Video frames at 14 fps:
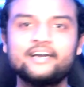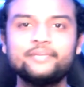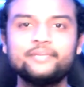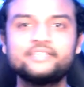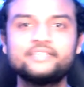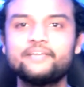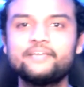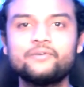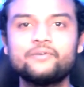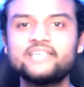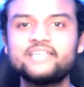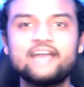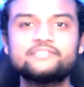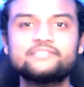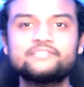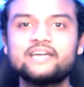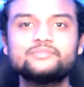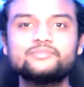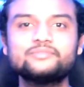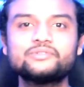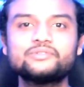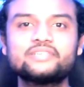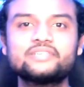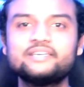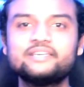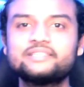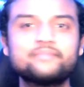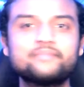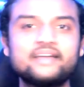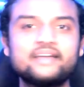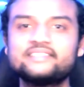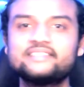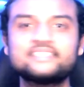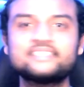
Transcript: they're asking you to go out, that's a red flag.